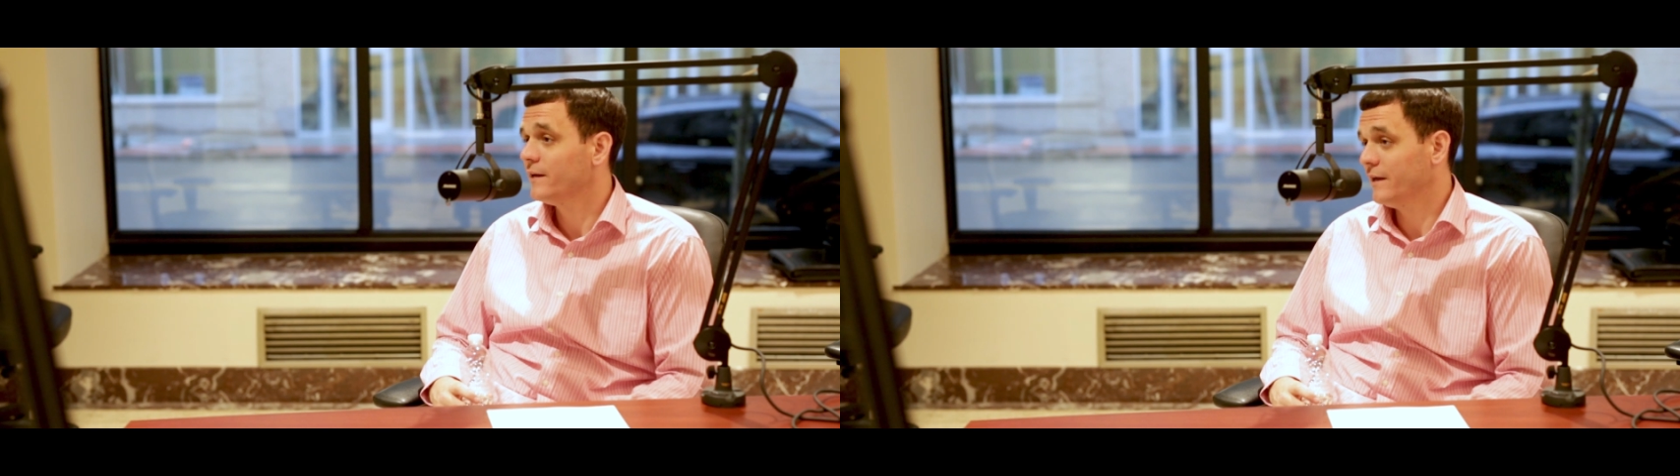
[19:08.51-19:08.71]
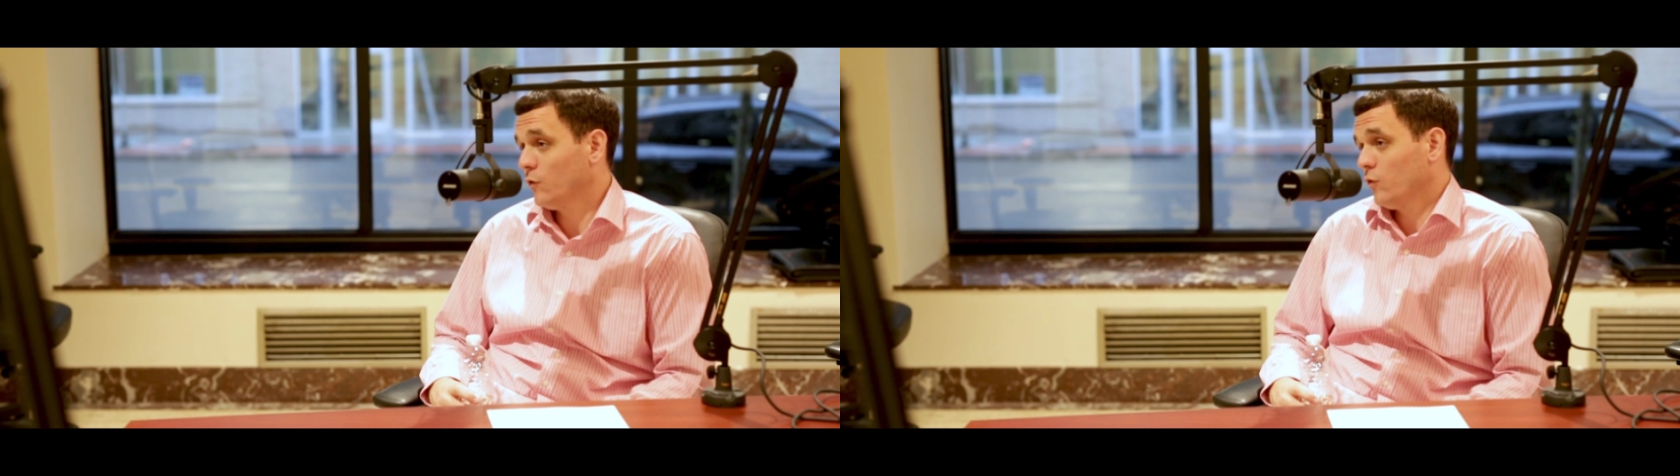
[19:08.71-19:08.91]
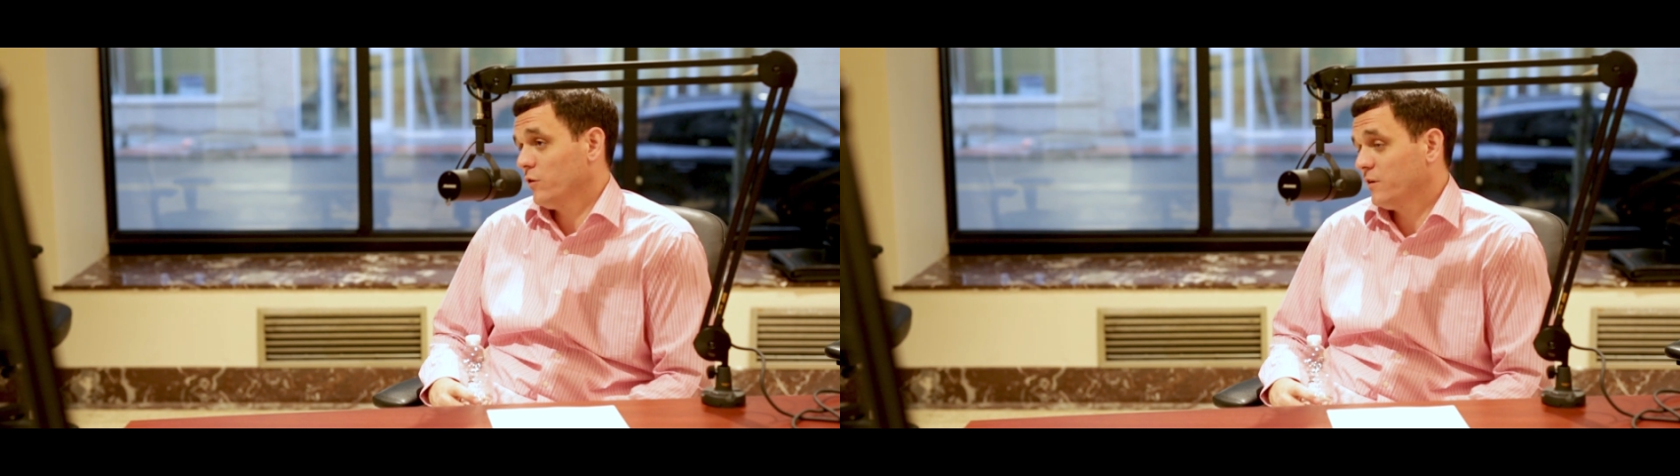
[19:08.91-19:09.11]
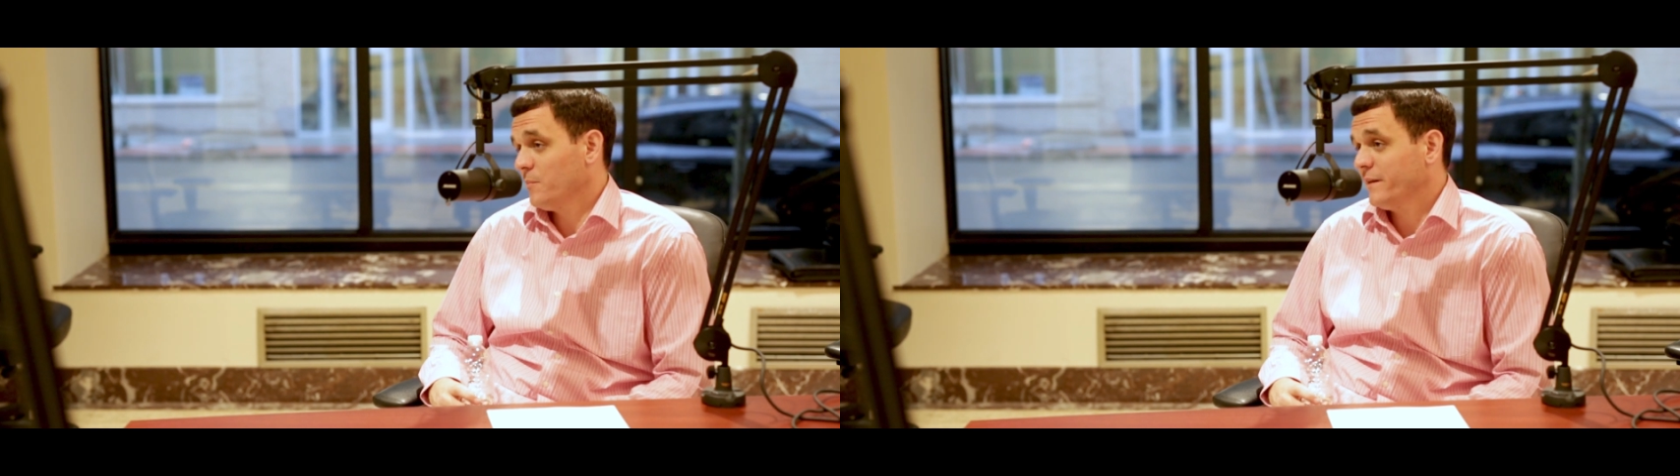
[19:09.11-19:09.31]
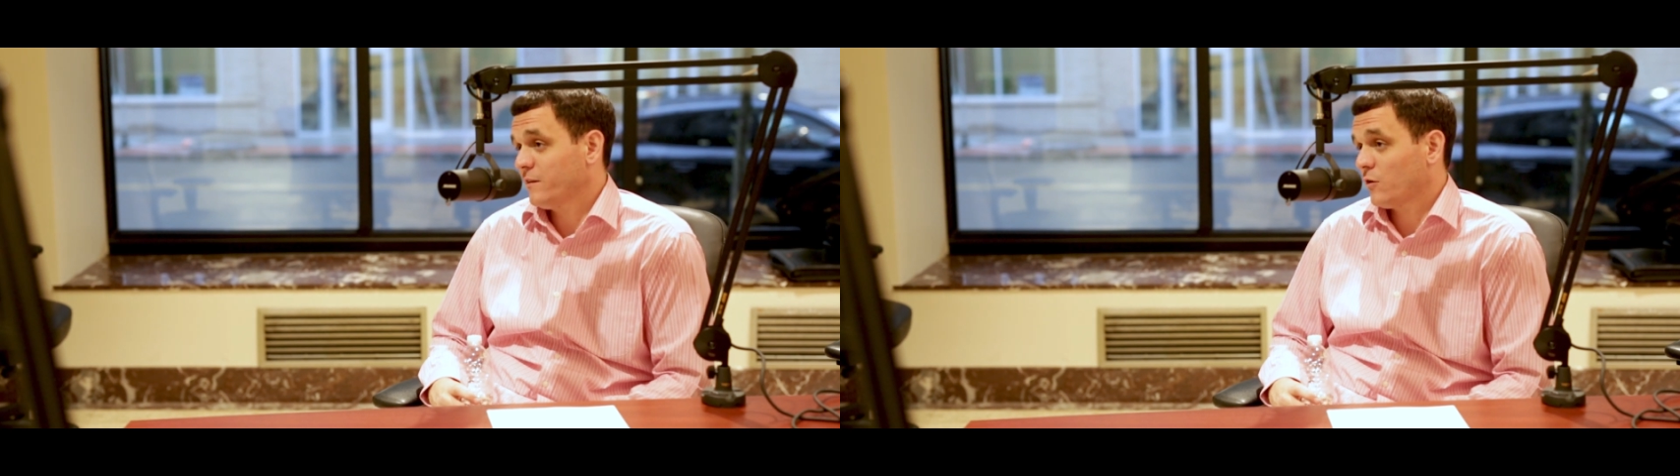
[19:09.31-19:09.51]
in order to
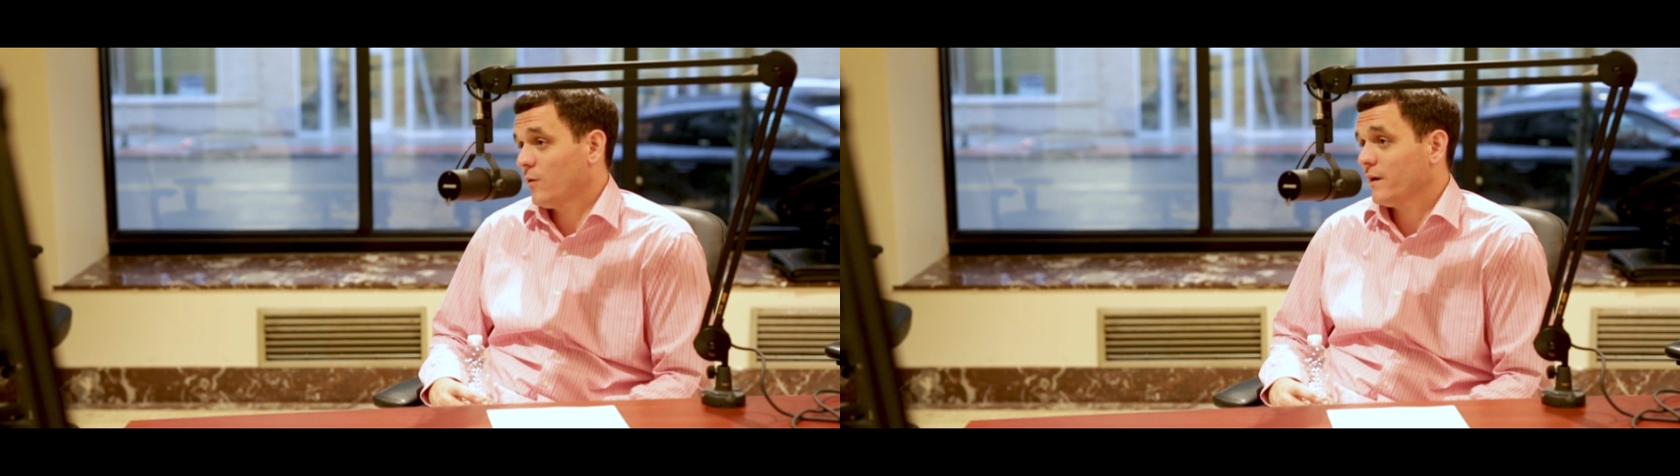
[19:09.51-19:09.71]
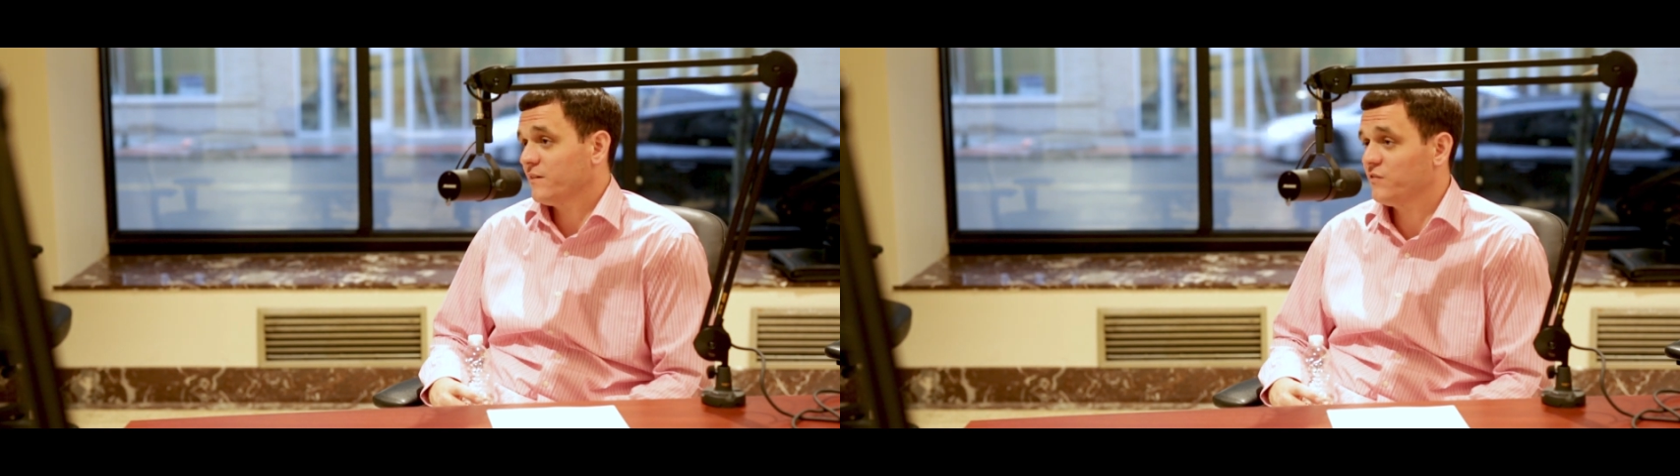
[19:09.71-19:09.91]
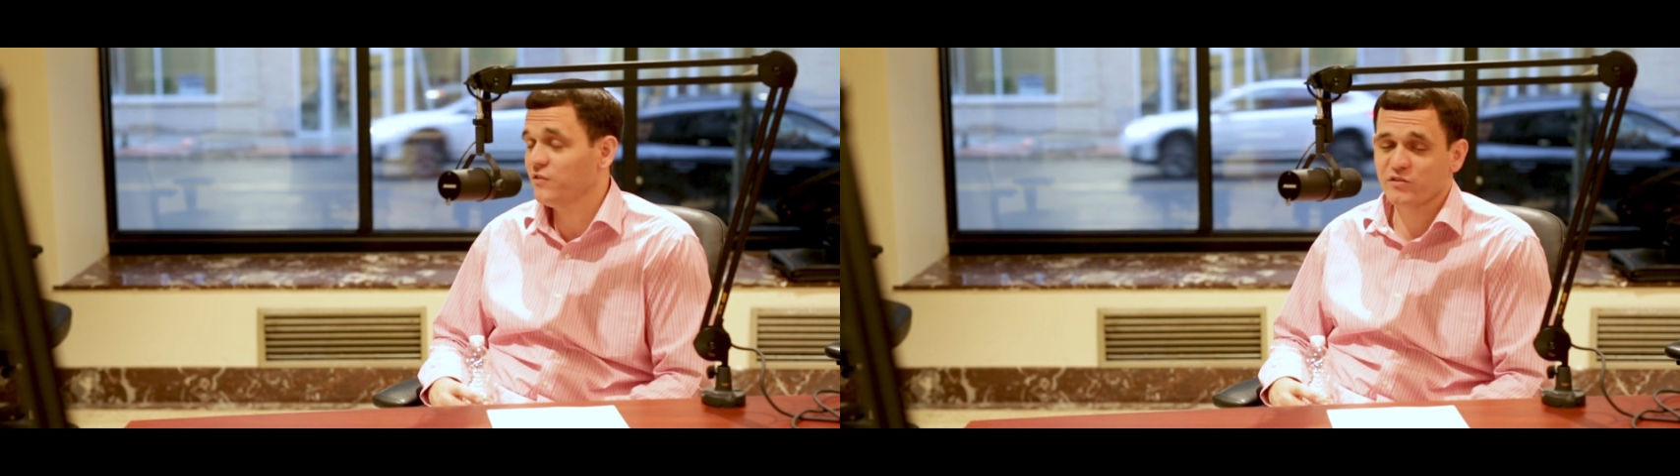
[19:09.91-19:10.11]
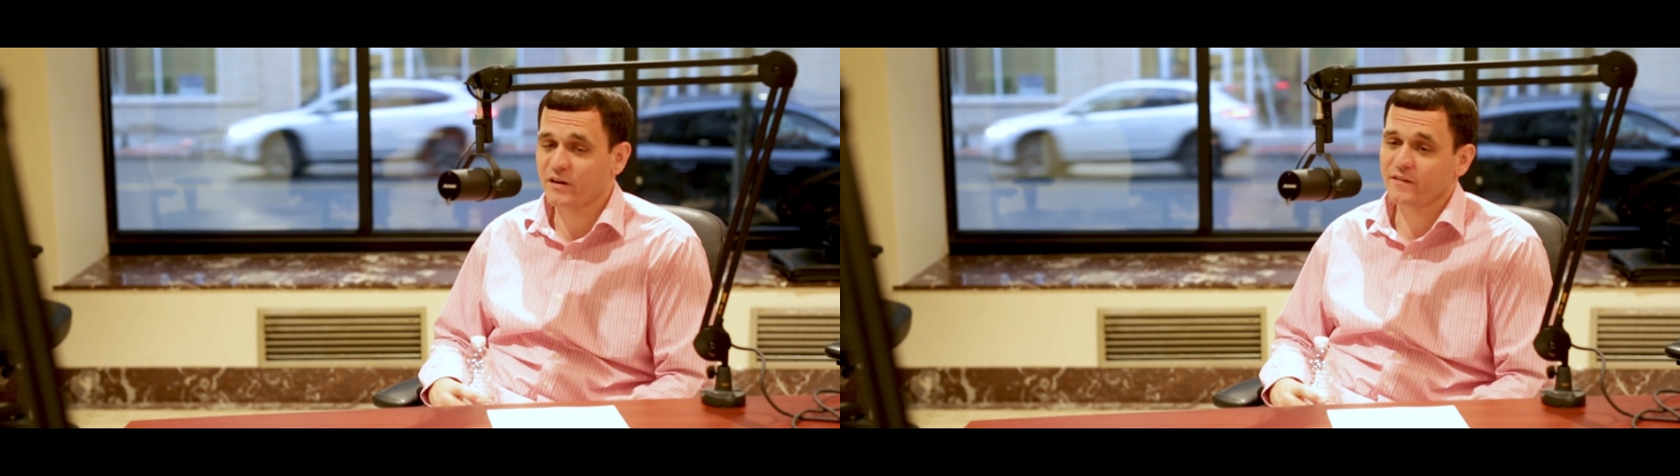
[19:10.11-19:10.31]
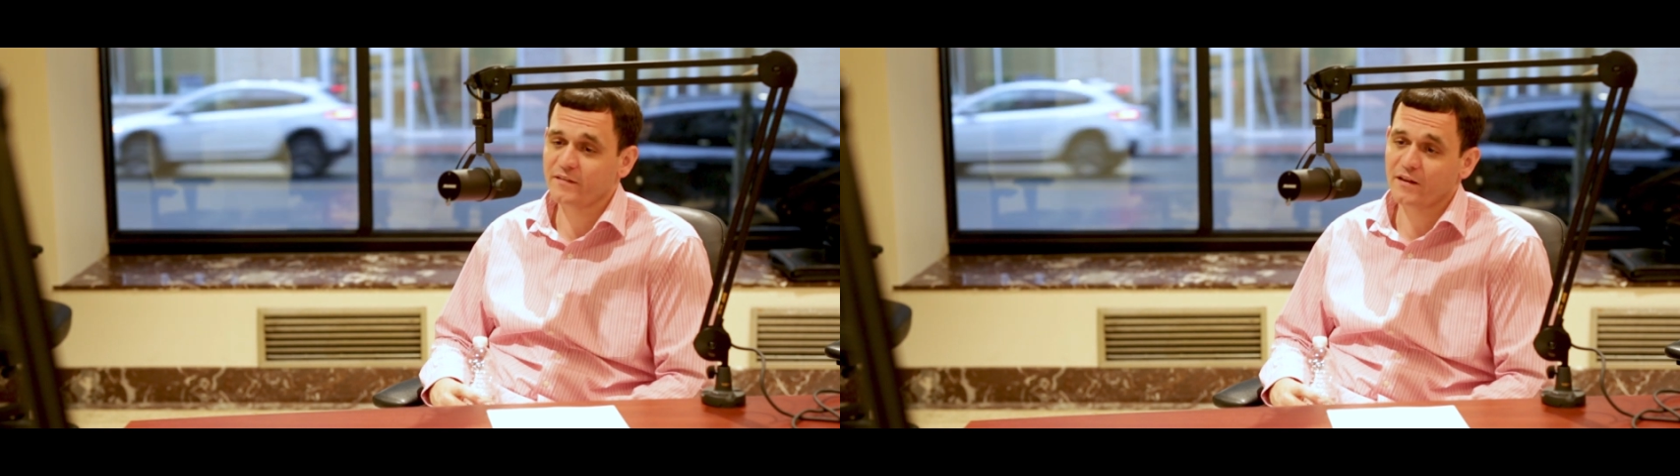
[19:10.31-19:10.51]
make the correct decision.
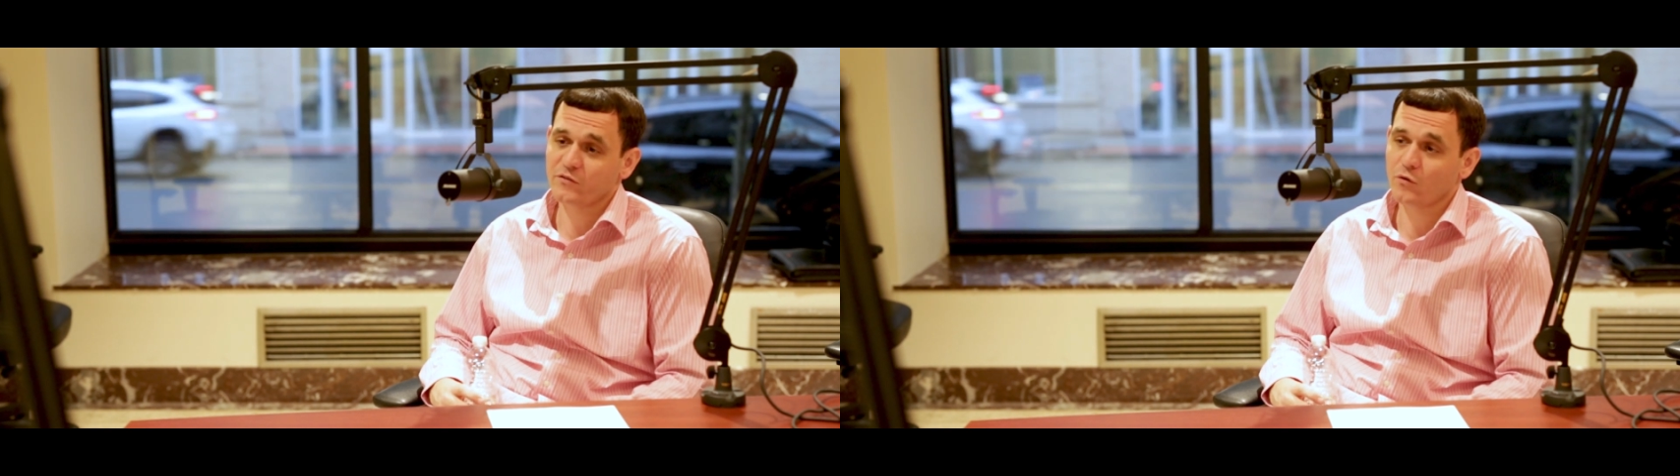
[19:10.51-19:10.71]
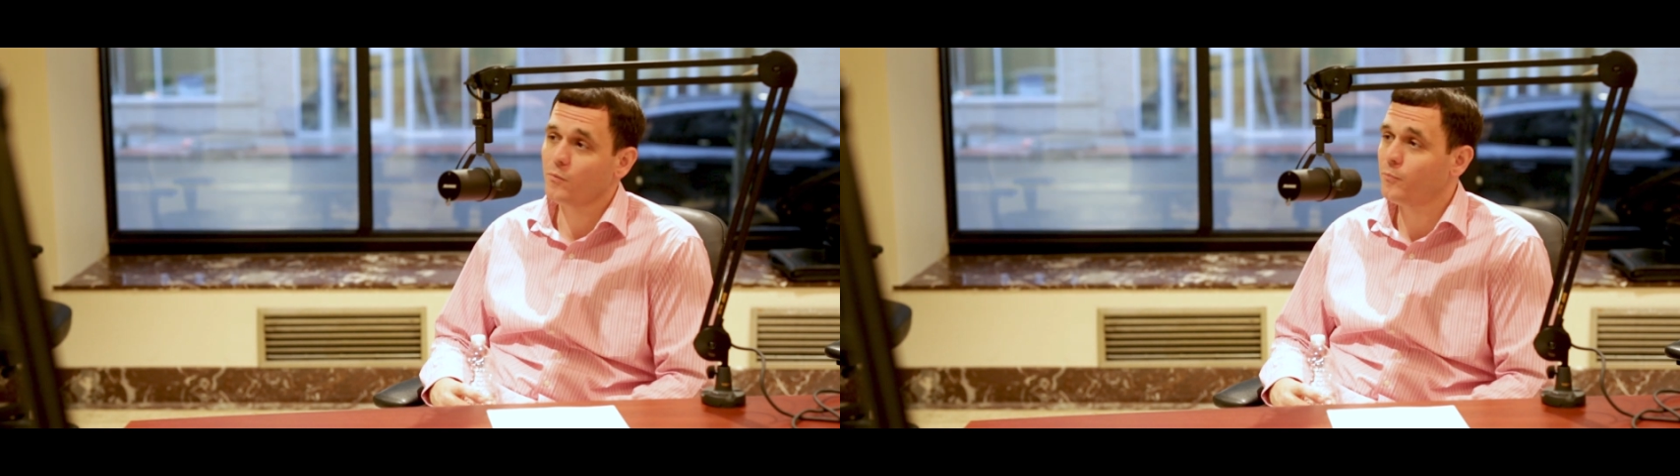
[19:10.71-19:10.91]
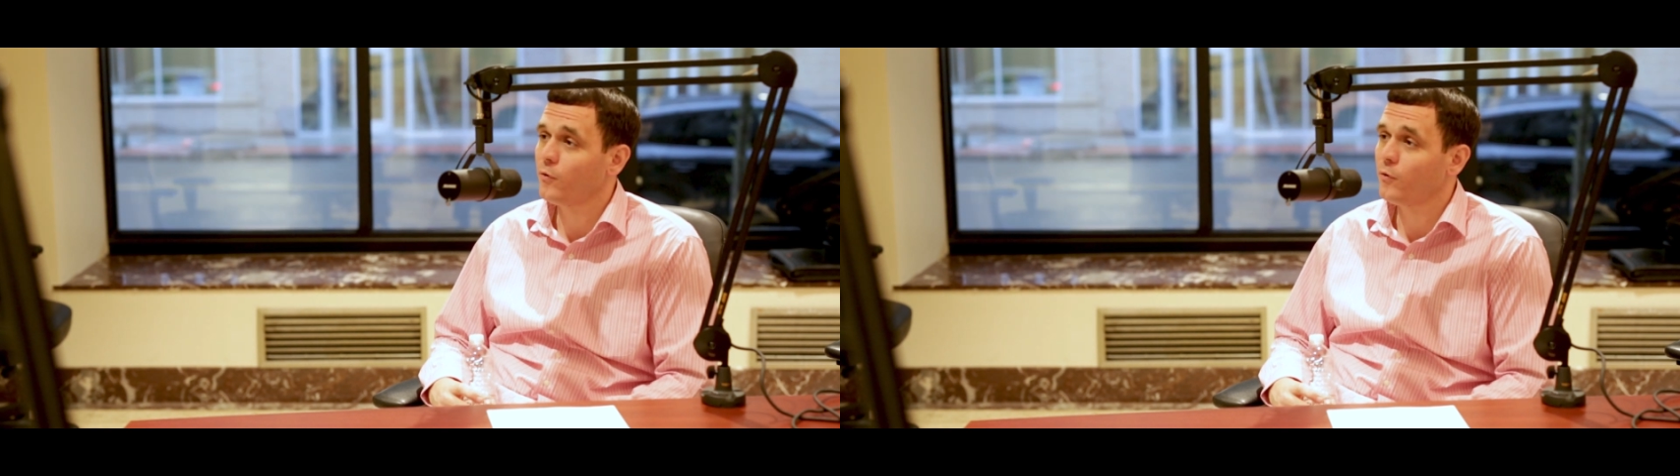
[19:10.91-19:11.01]
I think that's so important.